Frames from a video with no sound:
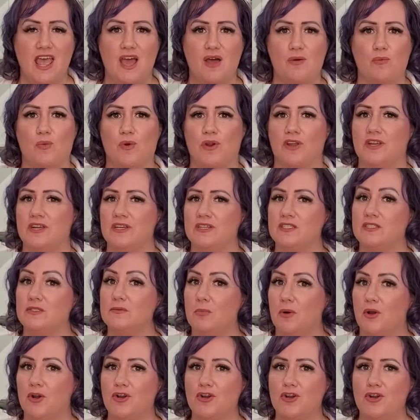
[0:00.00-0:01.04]
and working
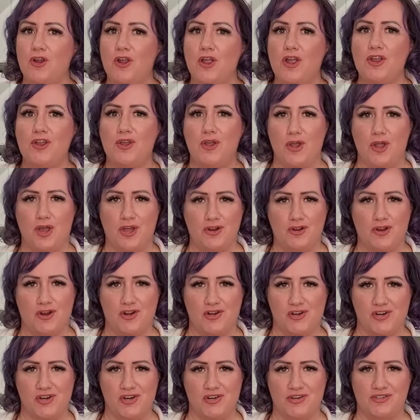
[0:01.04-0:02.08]
smarter, not
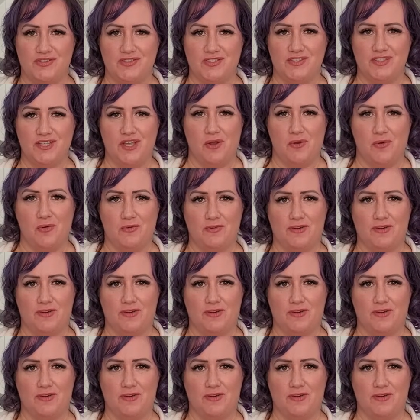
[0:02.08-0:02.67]
harder. So